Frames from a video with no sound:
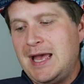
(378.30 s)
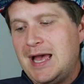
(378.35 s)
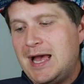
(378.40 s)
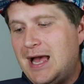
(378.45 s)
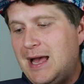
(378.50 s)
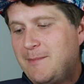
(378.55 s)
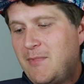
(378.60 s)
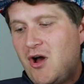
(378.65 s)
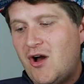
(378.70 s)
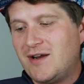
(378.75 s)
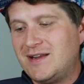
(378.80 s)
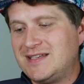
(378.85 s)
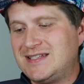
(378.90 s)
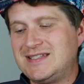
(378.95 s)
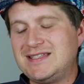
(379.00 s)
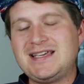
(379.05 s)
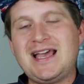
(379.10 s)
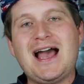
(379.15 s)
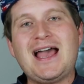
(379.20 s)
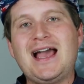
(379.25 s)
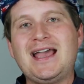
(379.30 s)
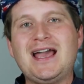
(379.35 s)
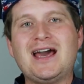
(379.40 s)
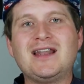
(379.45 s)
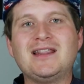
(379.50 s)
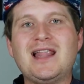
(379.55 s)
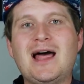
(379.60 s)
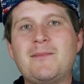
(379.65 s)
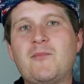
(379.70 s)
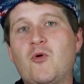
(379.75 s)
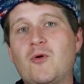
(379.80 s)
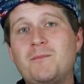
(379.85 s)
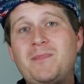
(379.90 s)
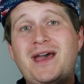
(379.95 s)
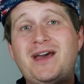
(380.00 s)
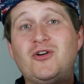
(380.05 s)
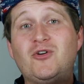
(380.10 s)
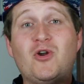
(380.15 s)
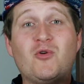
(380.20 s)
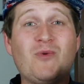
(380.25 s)
honestly, I got a lot more
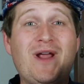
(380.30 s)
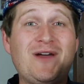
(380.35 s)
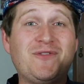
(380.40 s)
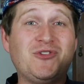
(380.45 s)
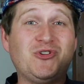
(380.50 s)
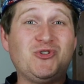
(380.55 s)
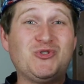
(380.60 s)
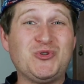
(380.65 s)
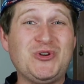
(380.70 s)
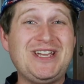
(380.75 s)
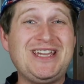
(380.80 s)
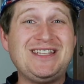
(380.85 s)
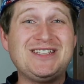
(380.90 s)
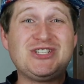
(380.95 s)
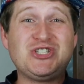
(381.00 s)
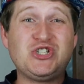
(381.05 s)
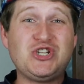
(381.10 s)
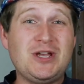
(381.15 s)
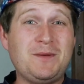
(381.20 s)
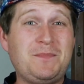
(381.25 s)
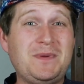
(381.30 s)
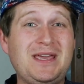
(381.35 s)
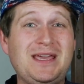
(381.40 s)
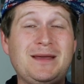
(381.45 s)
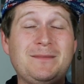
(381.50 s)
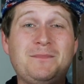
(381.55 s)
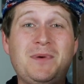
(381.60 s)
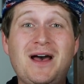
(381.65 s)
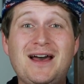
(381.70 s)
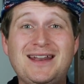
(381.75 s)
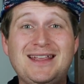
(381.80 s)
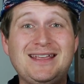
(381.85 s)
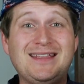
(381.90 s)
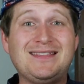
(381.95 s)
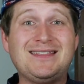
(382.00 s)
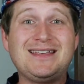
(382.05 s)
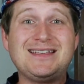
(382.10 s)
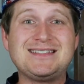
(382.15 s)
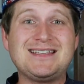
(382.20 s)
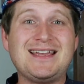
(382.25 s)
better around the greens, chipping, putting,
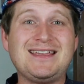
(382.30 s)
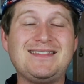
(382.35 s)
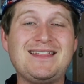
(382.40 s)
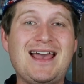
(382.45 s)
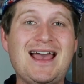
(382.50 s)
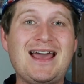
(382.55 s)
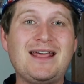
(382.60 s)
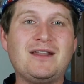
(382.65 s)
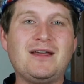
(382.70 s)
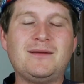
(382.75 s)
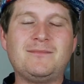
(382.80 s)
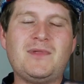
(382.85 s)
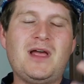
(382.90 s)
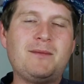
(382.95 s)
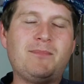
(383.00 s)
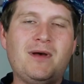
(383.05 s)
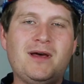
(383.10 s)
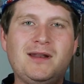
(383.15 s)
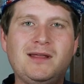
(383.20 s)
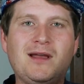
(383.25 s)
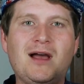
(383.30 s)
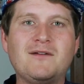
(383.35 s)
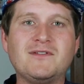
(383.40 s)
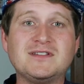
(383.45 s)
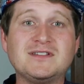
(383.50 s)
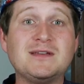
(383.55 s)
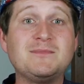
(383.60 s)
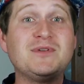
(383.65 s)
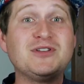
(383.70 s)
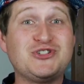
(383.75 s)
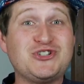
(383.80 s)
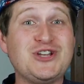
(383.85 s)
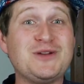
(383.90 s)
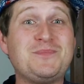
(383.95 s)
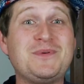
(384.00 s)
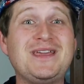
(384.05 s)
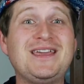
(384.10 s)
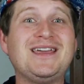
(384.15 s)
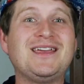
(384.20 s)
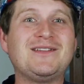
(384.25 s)
things like that. Not putting, obviously, but
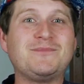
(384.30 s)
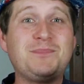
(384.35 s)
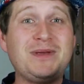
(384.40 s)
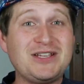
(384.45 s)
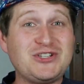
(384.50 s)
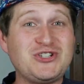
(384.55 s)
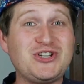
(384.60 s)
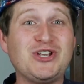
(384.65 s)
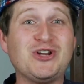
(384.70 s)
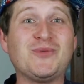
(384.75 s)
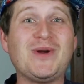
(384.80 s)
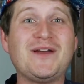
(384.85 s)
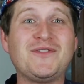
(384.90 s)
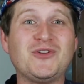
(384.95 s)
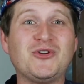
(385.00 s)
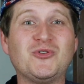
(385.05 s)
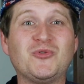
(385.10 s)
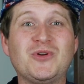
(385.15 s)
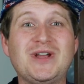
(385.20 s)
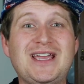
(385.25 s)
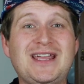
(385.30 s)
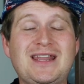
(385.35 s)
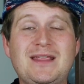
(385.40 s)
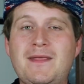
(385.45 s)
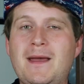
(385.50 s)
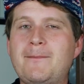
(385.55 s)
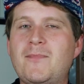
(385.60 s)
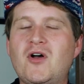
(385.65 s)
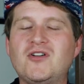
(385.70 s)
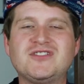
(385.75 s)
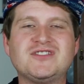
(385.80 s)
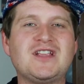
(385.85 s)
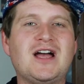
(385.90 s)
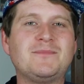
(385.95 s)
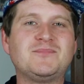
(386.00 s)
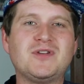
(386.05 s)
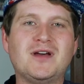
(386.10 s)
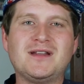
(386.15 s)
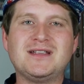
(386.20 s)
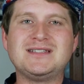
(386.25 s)
chipping and pitching around the green. That ball
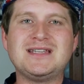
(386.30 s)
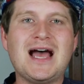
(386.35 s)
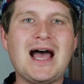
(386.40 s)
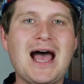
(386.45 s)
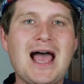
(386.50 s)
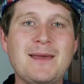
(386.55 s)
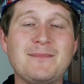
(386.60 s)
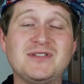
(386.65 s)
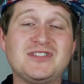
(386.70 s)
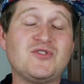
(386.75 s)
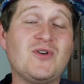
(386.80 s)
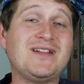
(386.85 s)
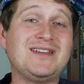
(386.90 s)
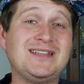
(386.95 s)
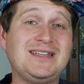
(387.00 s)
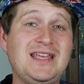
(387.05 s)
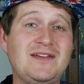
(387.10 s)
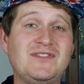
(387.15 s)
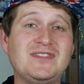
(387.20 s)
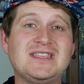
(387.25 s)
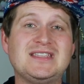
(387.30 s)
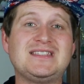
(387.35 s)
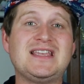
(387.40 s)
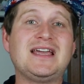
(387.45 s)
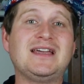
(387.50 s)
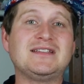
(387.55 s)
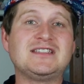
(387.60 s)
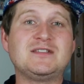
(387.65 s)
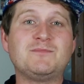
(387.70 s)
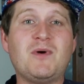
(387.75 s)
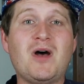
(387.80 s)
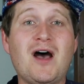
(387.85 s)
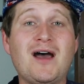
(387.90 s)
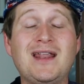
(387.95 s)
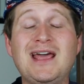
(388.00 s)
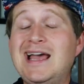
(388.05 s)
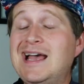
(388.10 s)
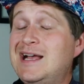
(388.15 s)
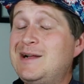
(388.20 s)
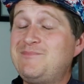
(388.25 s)
stopped on a dime, and so I didn't give it the second
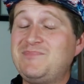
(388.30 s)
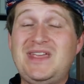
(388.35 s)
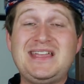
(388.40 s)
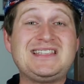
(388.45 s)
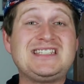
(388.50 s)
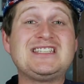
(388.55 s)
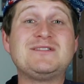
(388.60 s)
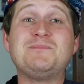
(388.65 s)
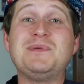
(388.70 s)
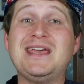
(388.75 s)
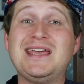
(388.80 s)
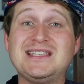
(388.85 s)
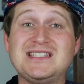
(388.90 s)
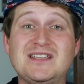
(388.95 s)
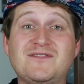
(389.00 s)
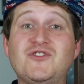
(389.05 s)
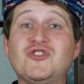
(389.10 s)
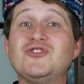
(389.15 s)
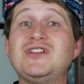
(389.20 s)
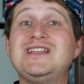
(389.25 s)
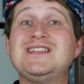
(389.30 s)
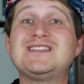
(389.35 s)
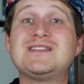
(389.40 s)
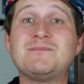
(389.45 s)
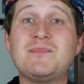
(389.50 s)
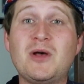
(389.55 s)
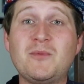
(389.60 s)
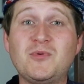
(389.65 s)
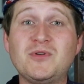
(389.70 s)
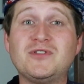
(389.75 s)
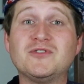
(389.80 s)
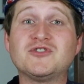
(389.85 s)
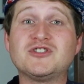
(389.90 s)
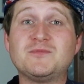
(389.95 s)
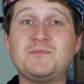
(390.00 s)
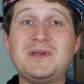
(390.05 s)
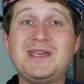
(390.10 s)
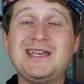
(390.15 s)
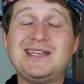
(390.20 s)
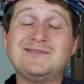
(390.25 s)
spot. It spins. If you're needing some help with your
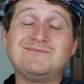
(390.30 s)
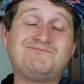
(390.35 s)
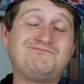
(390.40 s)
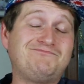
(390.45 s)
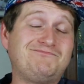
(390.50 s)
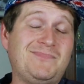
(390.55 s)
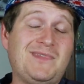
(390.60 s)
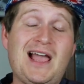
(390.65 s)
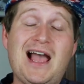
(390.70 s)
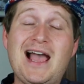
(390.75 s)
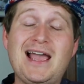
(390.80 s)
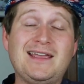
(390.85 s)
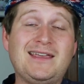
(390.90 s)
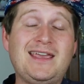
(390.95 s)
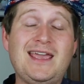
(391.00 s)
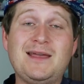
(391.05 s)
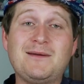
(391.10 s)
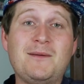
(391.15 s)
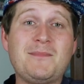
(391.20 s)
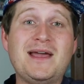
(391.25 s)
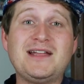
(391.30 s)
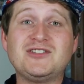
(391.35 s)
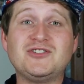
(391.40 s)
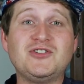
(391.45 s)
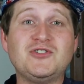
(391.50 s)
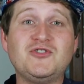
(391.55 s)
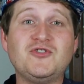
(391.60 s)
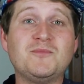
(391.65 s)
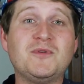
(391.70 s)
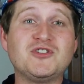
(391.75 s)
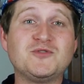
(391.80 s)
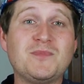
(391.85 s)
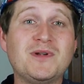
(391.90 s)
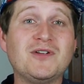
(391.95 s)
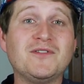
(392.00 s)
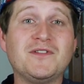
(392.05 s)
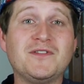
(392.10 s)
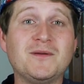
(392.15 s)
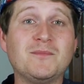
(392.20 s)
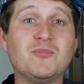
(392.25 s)
spin, I can't imagine you do much
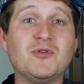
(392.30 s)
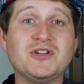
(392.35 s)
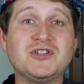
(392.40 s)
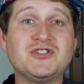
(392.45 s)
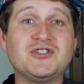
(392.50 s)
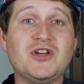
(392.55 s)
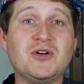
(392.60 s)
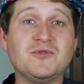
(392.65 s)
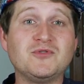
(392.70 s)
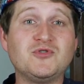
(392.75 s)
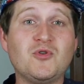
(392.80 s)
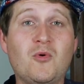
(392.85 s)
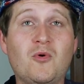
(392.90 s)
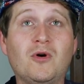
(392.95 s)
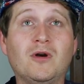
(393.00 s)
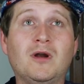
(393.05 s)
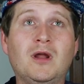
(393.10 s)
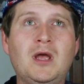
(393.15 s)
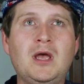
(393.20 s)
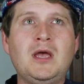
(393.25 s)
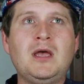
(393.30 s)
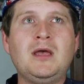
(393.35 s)
better than the Bridgestone Tour